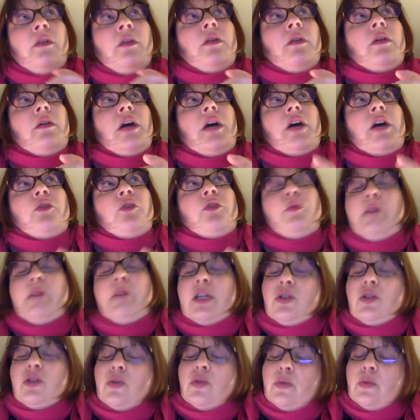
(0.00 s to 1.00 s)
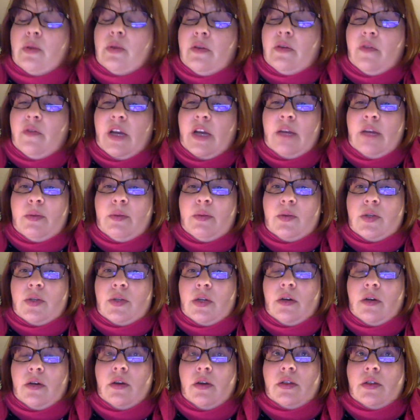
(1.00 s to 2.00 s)
How do we make sure we're available
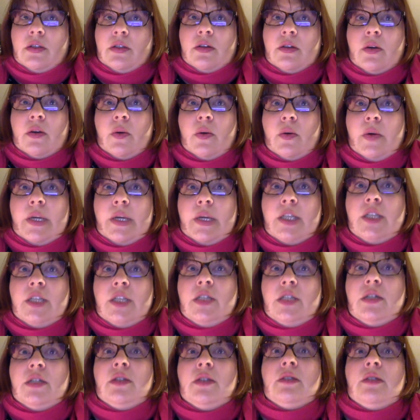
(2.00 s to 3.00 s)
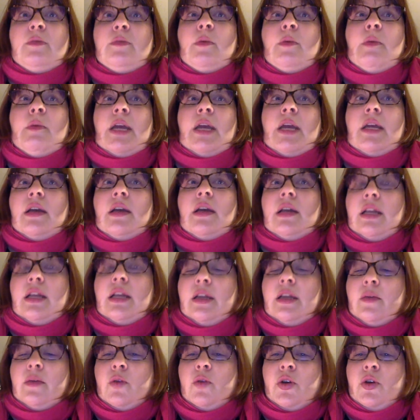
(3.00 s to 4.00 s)
to answer questions but make it
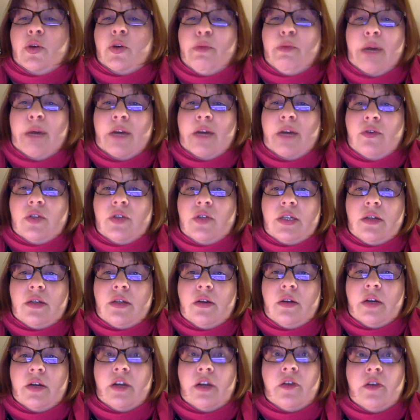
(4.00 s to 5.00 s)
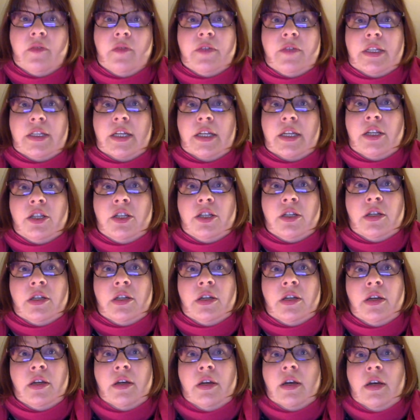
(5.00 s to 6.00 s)
clear what your boundaries are in conversation
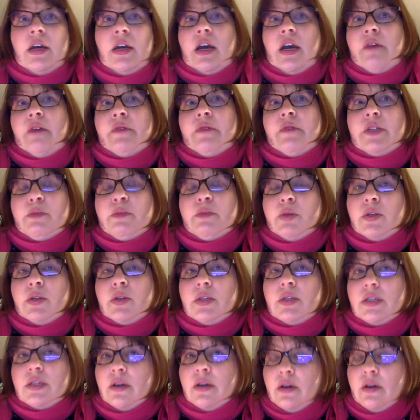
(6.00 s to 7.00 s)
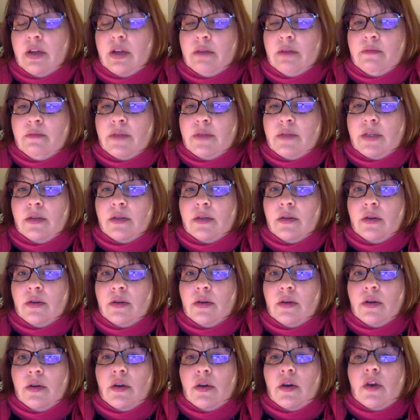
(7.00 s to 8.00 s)
and response times?
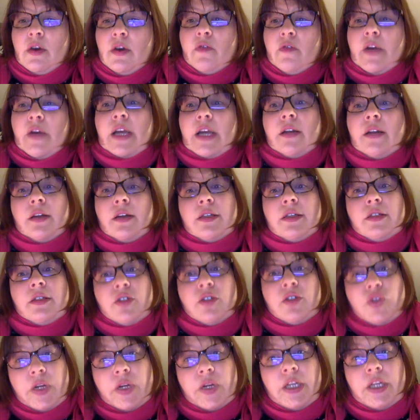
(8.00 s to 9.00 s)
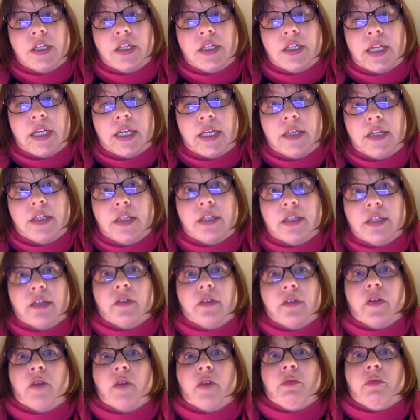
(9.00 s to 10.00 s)
Recognise that stranger danger is
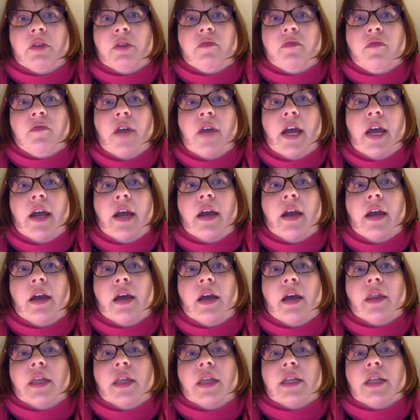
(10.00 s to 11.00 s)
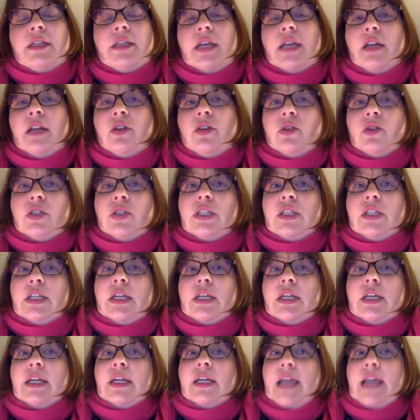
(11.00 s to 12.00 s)
incredibly rare and that
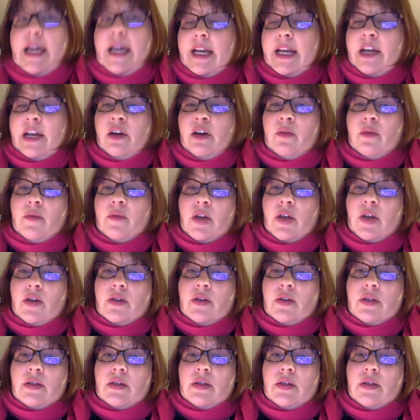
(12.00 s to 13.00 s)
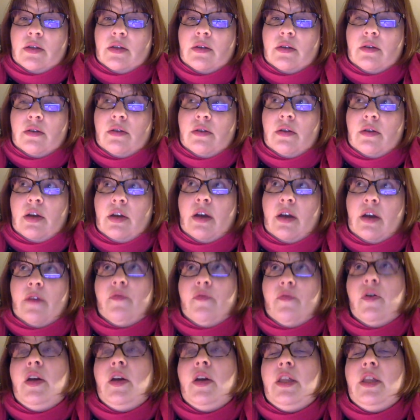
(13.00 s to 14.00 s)
technology can help those uh,
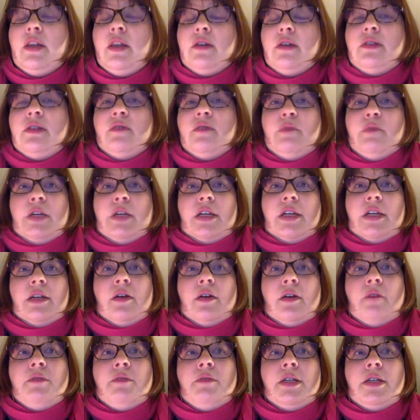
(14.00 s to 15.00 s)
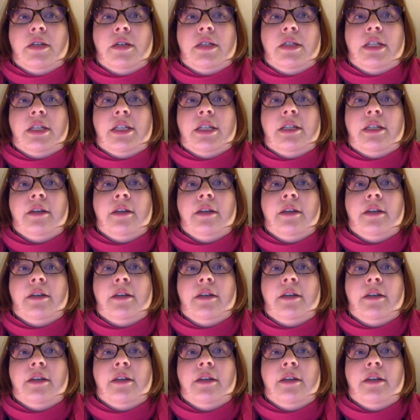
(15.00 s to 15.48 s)
find those who've been abducted,